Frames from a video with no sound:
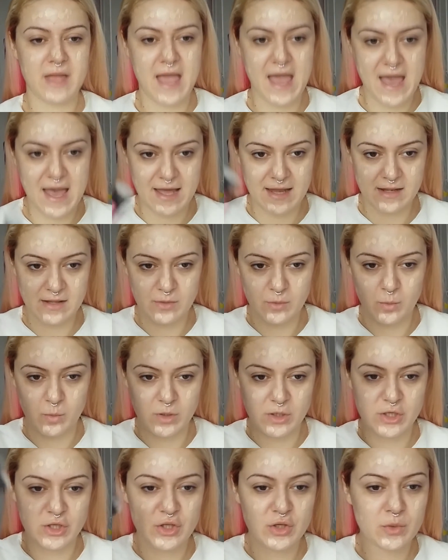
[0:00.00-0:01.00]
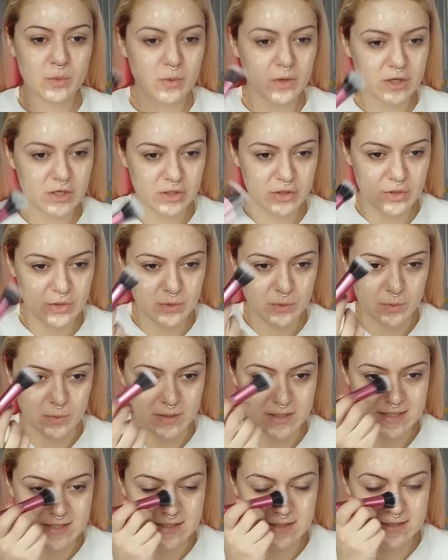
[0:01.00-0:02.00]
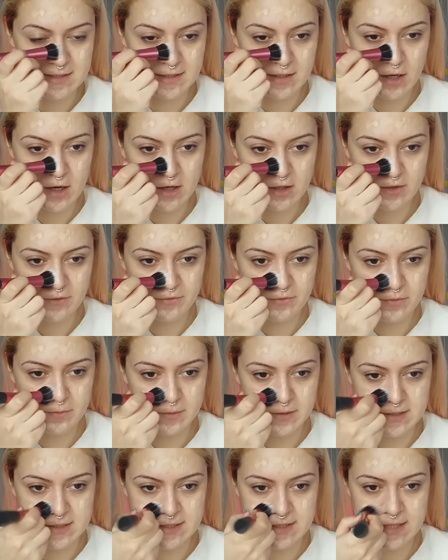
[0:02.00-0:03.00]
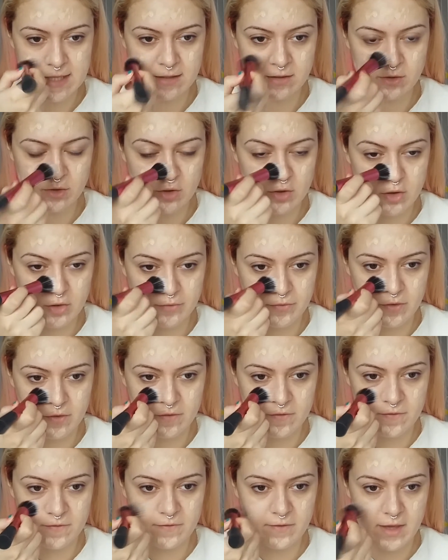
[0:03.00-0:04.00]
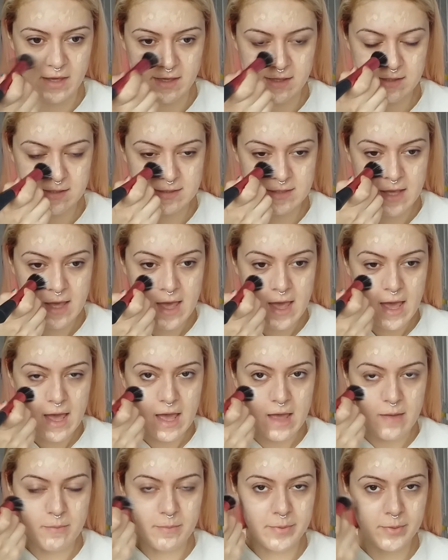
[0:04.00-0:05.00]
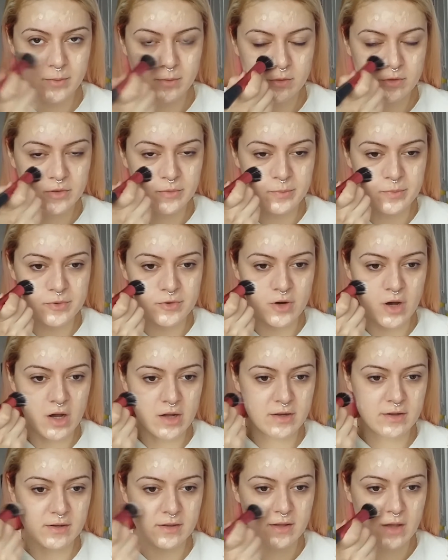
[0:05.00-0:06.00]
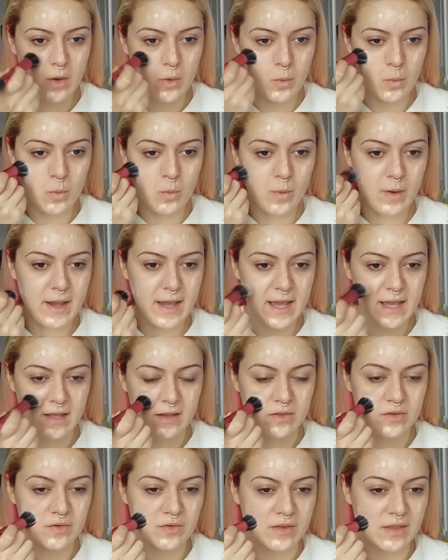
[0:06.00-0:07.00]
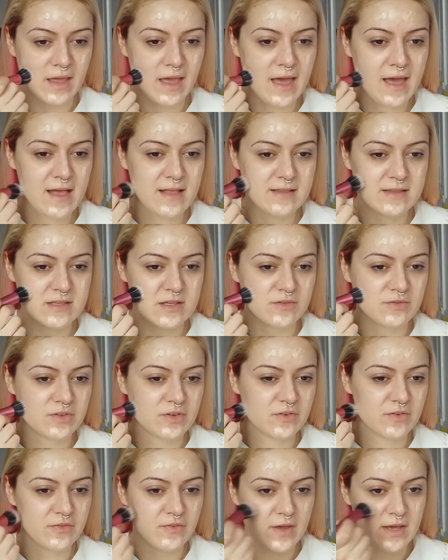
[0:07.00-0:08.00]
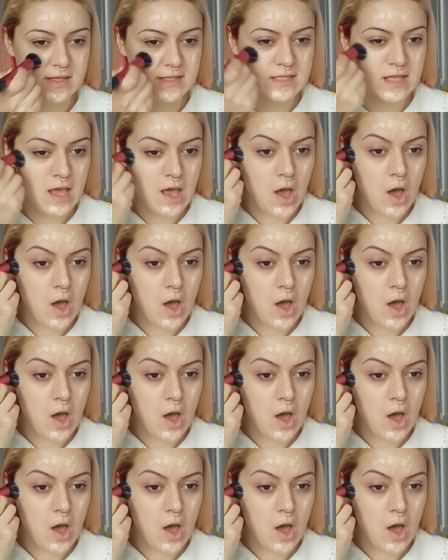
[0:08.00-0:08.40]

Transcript: and what you want to do is start from the center of your face and pull the product away to the ends of your face.